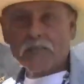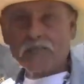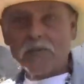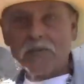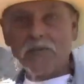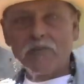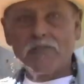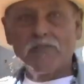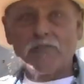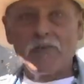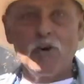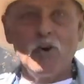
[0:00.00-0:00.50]

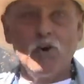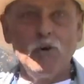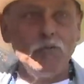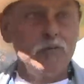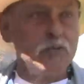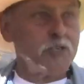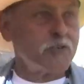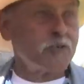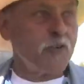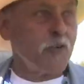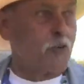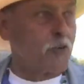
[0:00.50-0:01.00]
maybe for
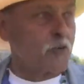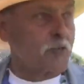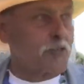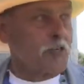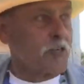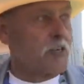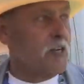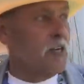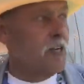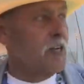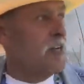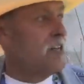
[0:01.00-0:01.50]
homeless folks,
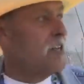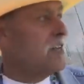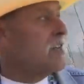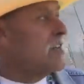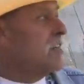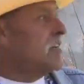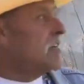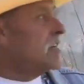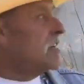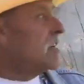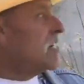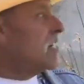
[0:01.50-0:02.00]
you know.
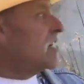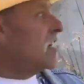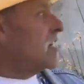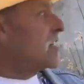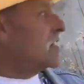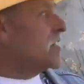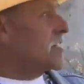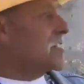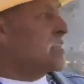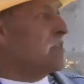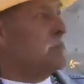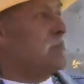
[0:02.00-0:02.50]

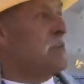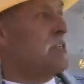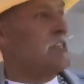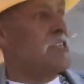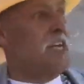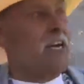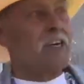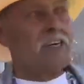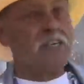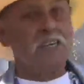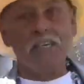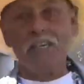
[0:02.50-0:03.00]
Uh, they can be
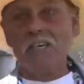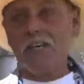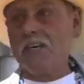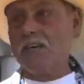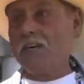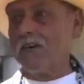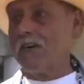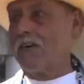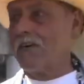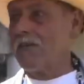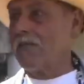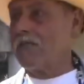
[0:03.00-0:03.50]
down in
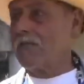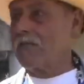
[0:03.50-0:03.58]
here,